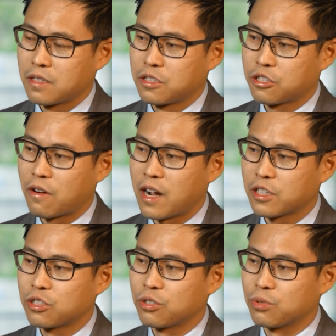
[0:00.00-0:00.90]
trying
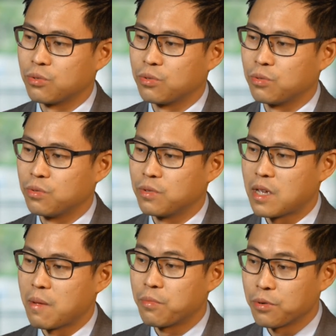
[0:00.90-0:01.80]
to
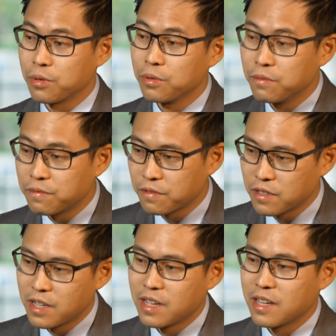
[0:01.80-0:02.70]
improve
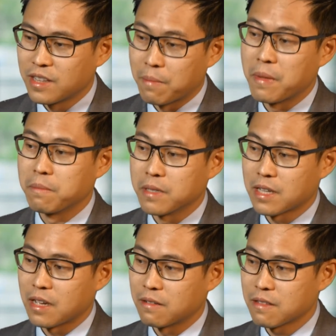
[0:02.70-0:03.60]
their members'
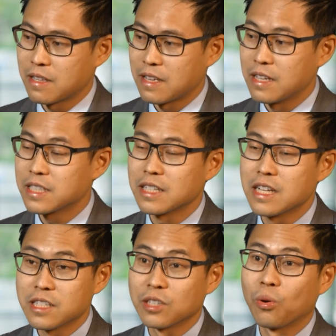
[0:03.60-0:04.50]
health
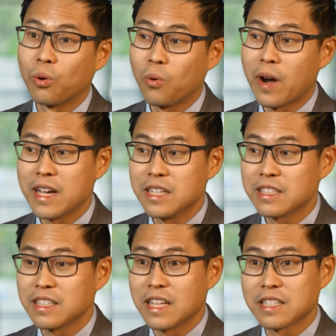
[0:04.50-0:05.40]
isn't always
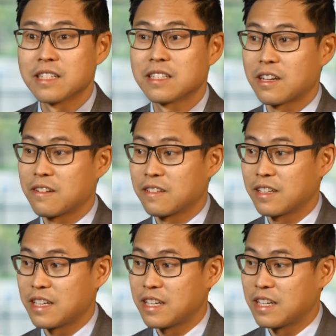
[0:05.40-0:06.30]

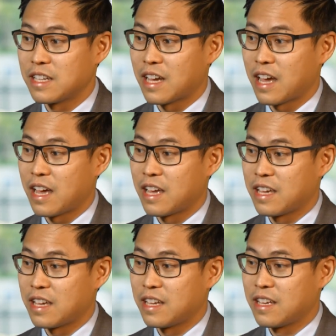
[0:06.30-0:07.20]
necessarily
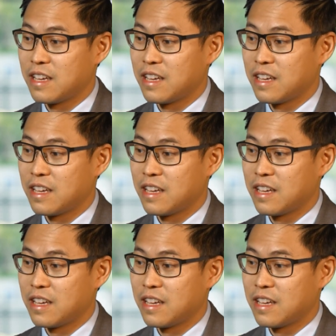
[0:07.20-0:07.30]
a